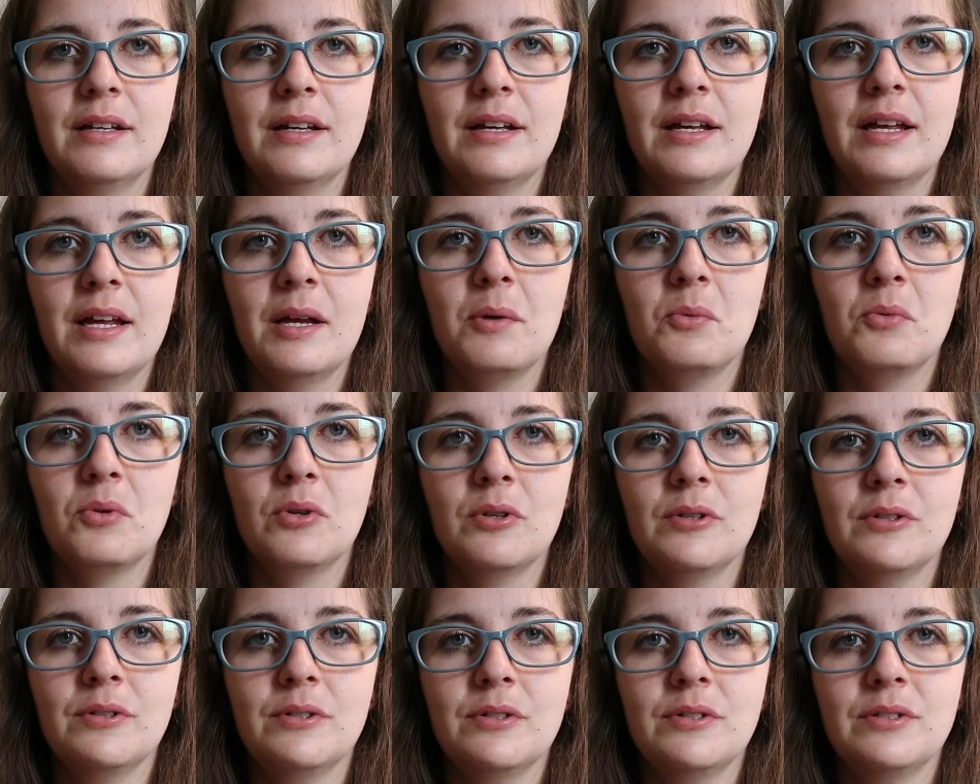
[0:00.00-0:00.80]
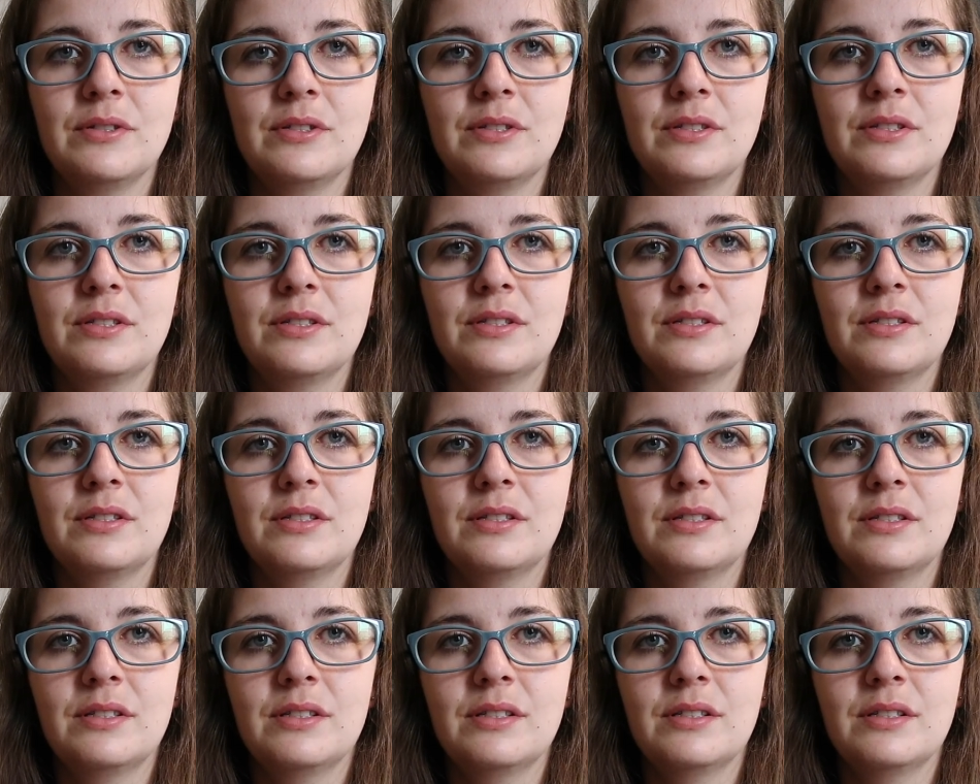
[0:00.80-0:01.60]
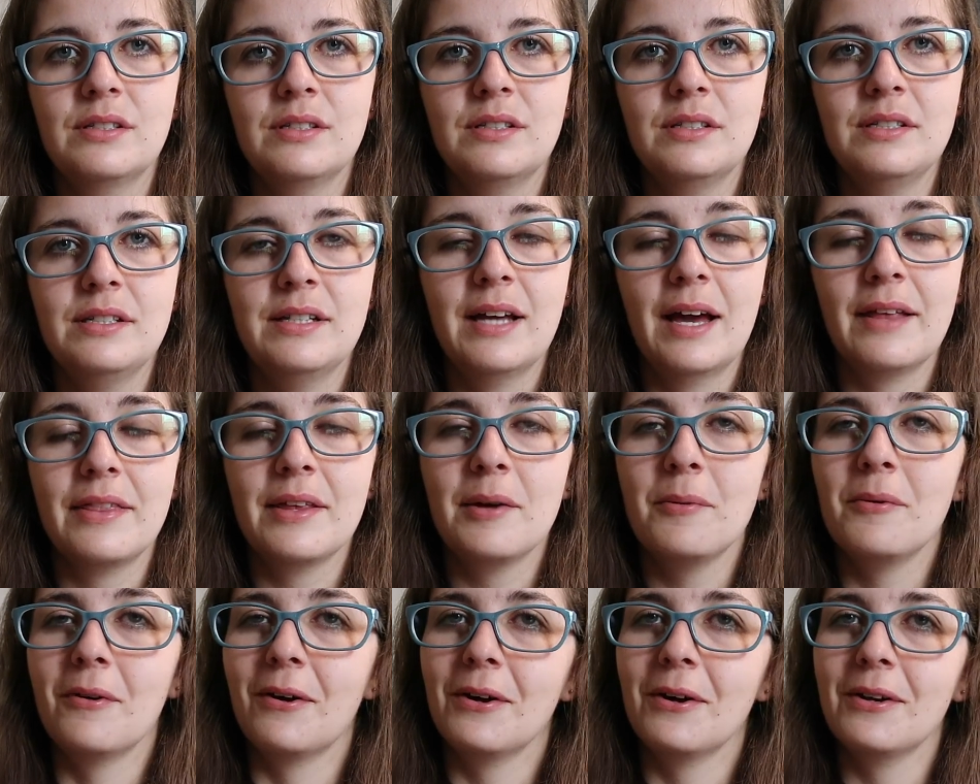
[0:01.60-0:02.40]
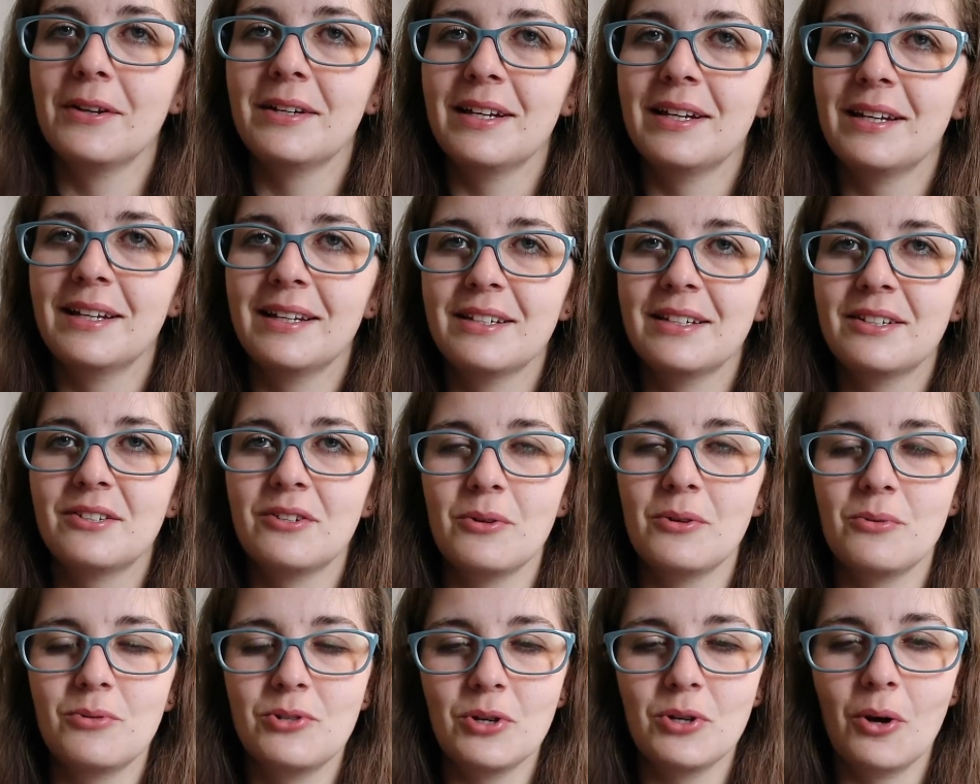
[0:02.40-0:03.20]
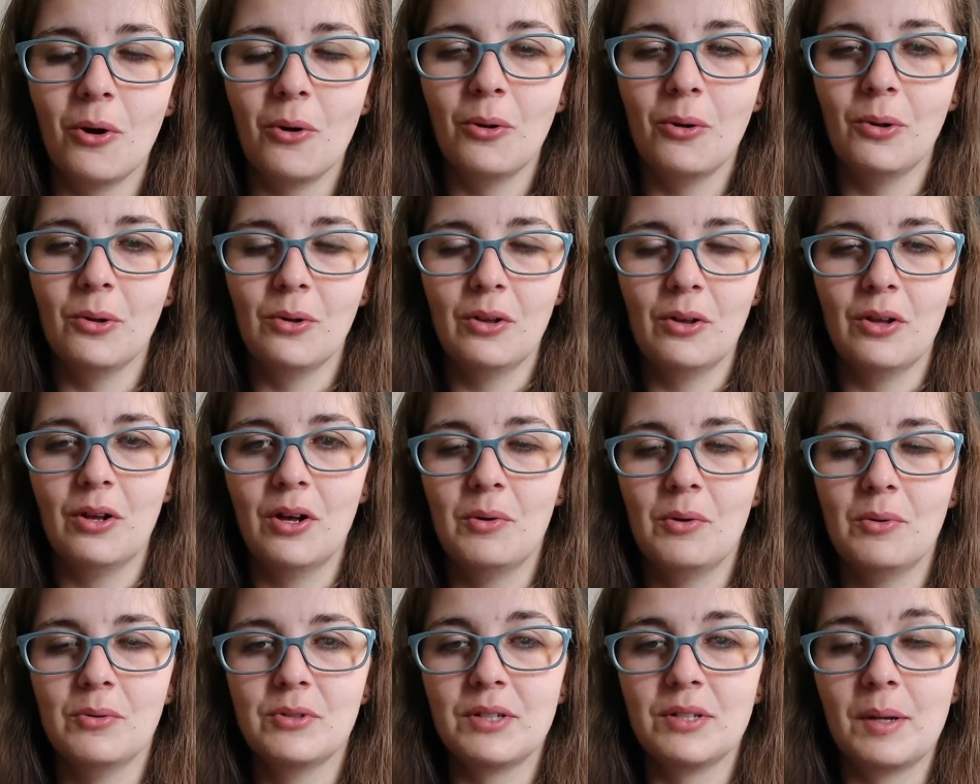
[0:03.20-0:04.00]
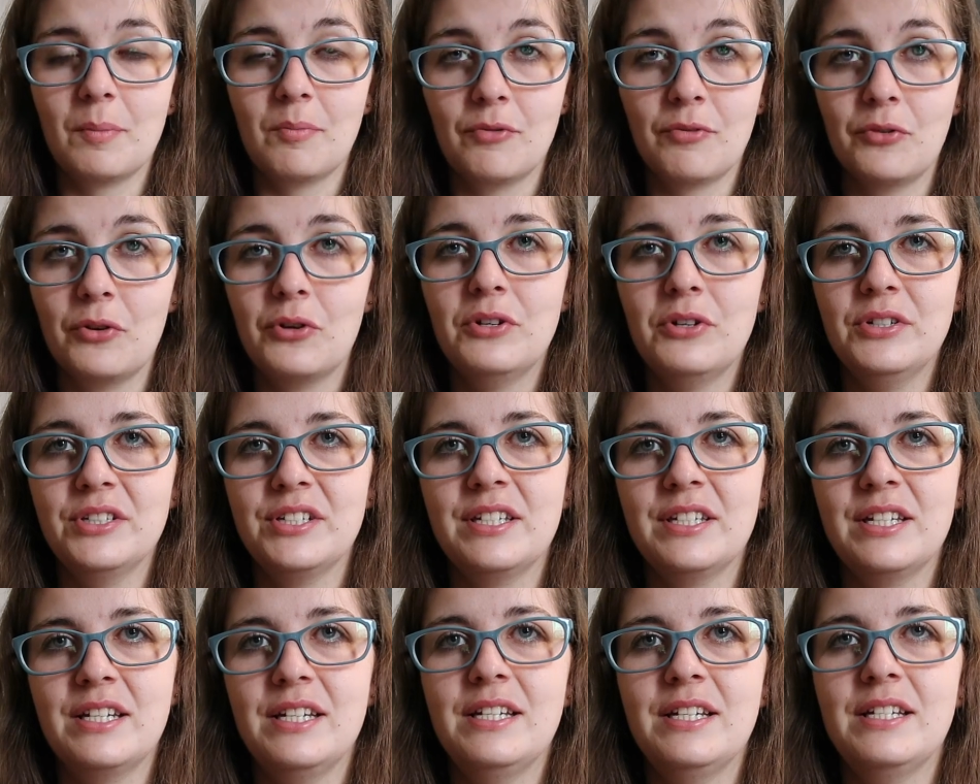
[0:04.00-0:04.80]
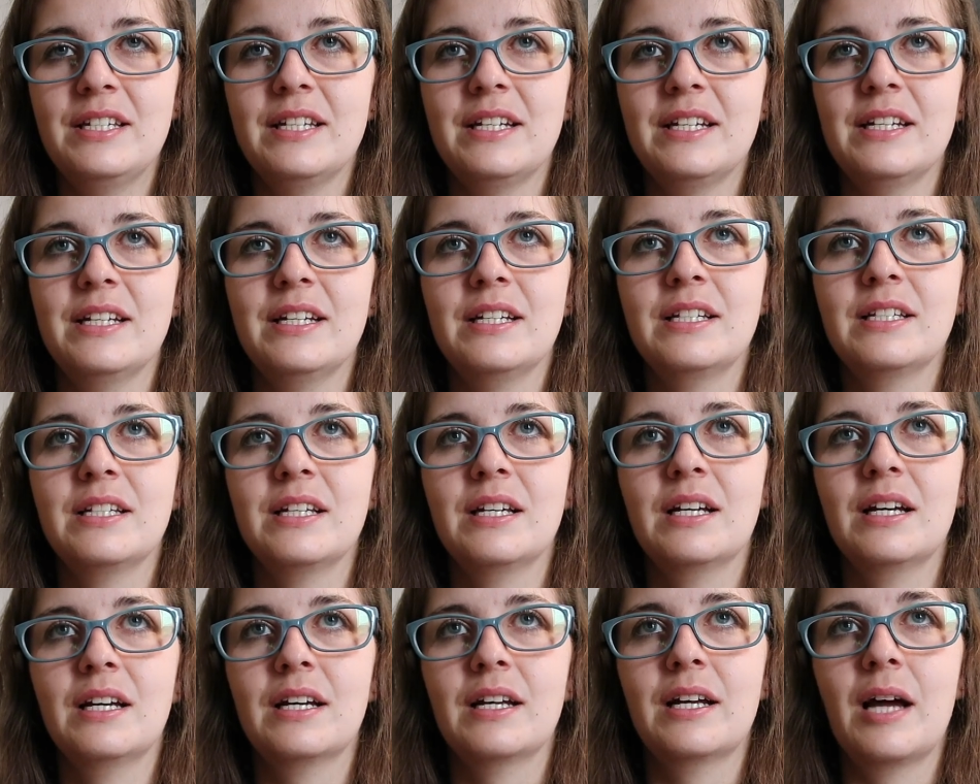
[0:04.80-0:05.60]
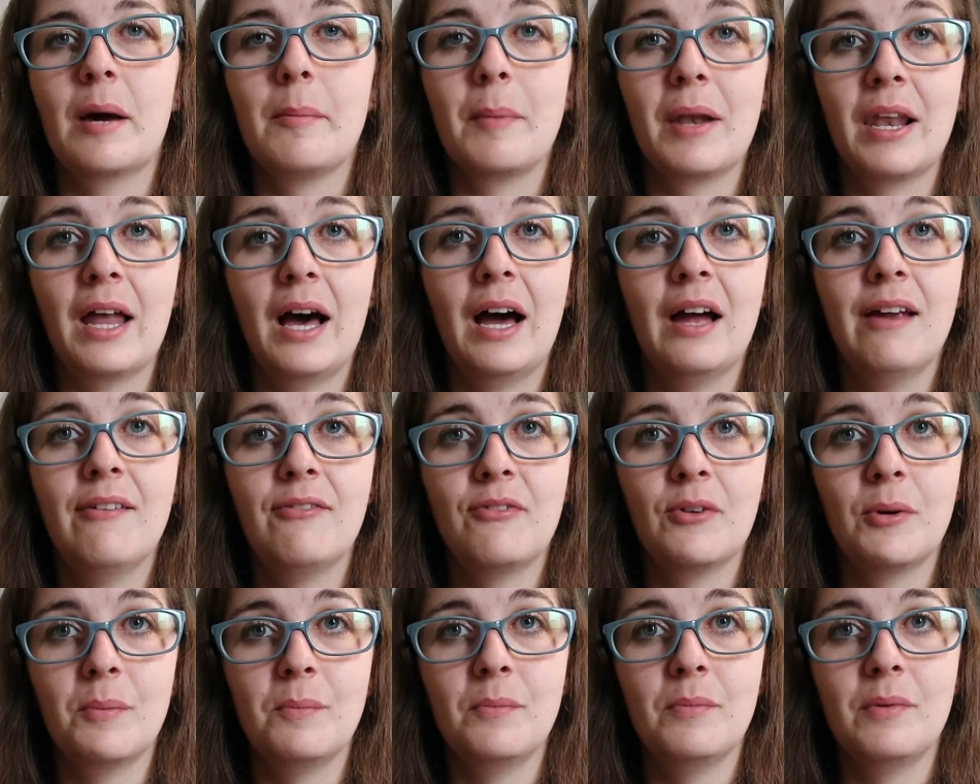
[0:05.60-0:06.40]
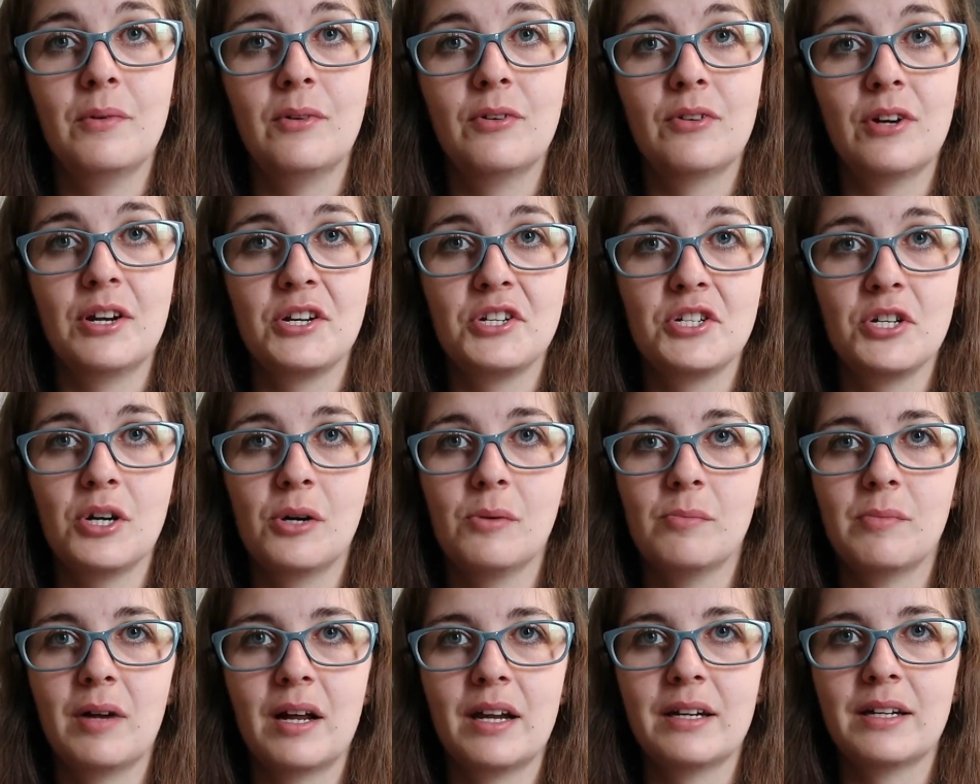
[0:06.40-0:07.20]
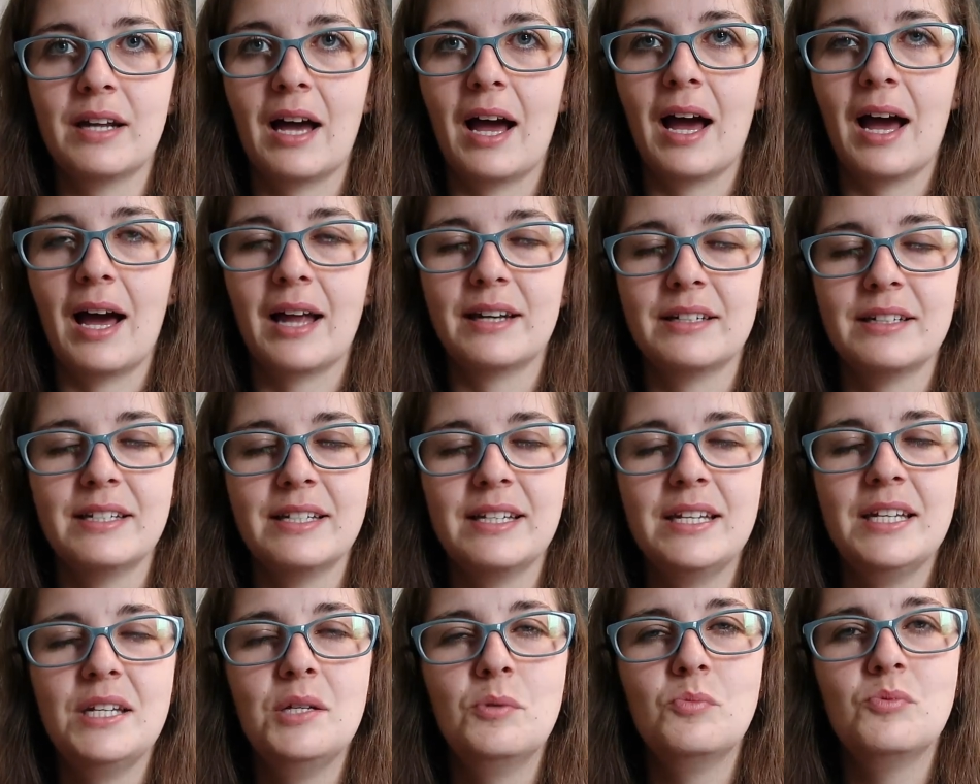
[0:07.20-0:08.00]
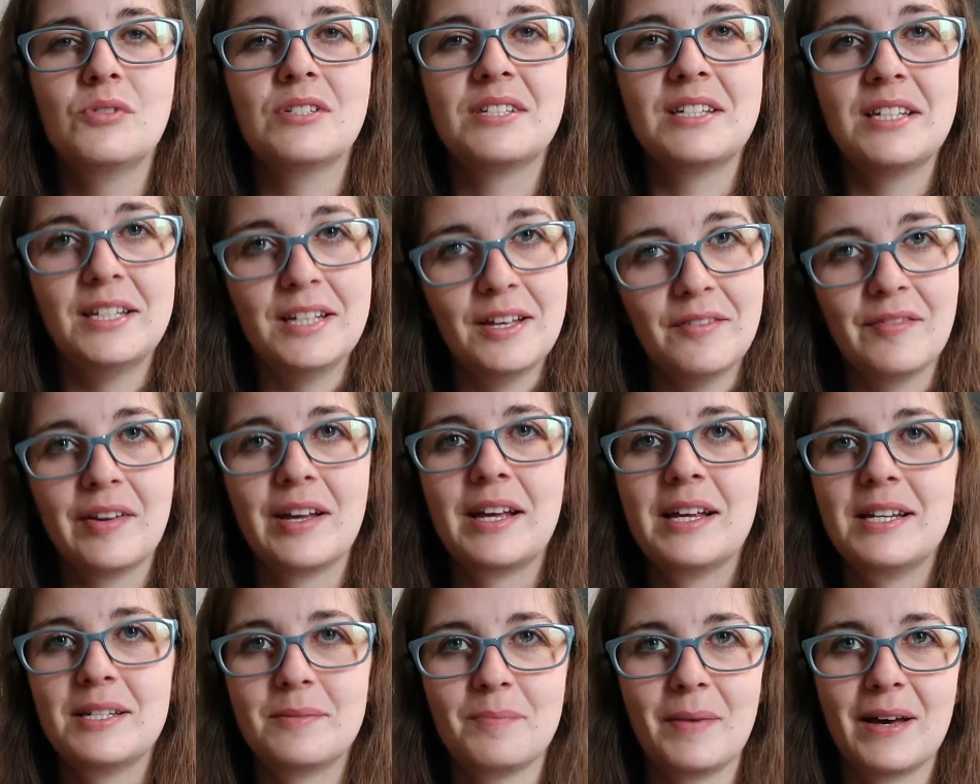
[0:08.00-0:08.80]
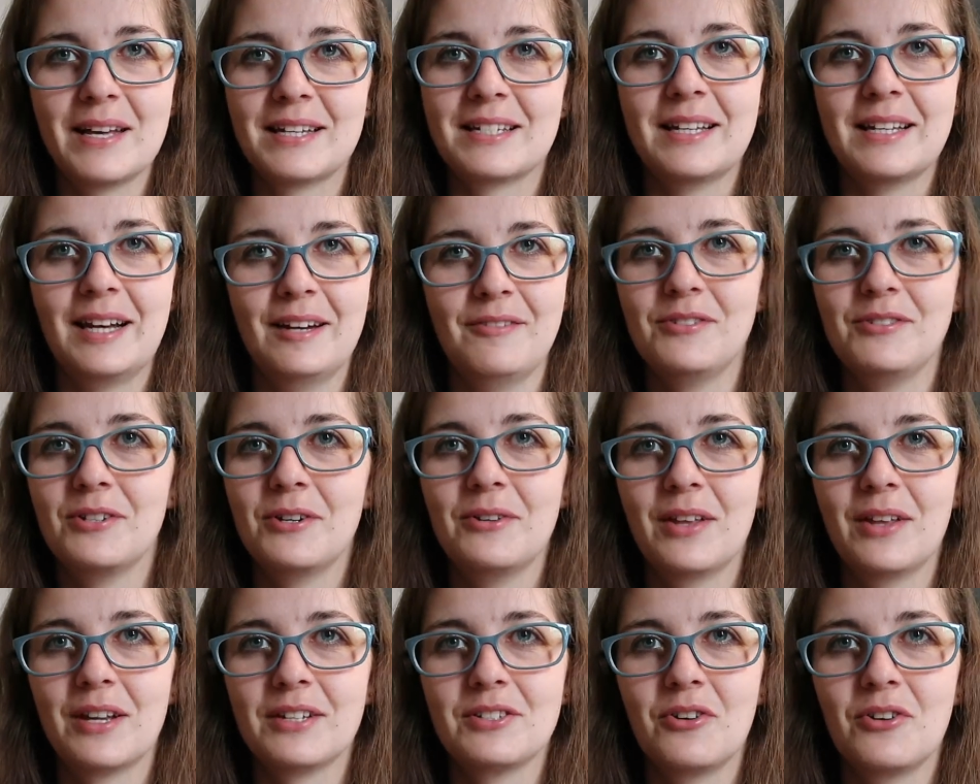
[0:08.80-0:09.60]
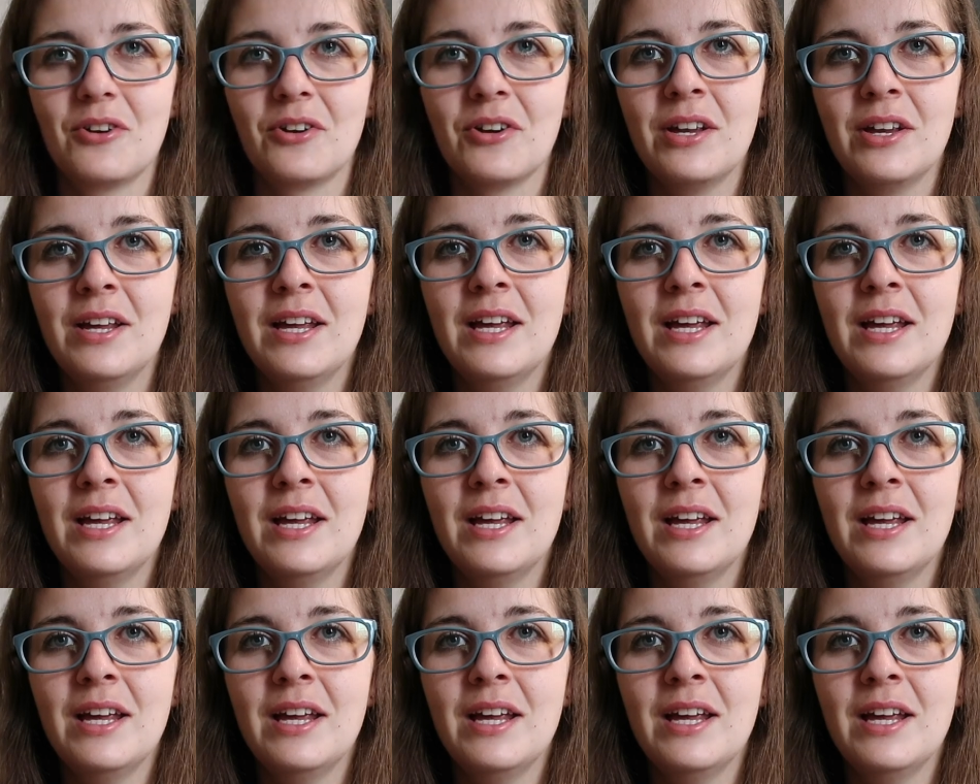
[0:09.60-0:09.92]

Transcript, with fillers: it was, yeah, they were good. So Joel was up first. He did Come Alive from Great Showman and he was living his best life during that song.